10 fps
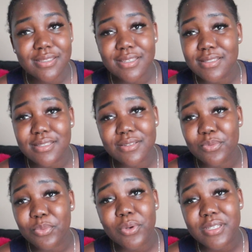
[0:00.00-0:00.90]

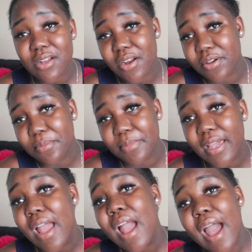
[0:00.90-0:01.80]
It was hard on
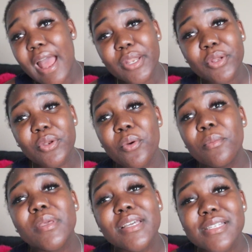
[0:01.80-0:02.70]
me. I don't know,
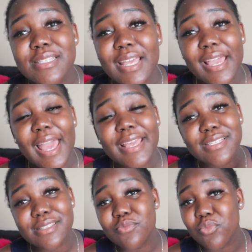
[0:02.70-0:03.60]
because like
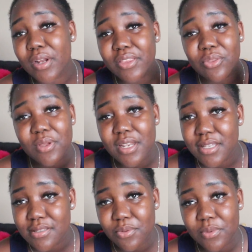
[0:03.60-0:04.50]
I work 3
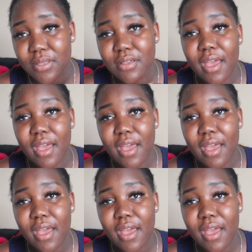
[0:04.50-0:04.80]
days a week.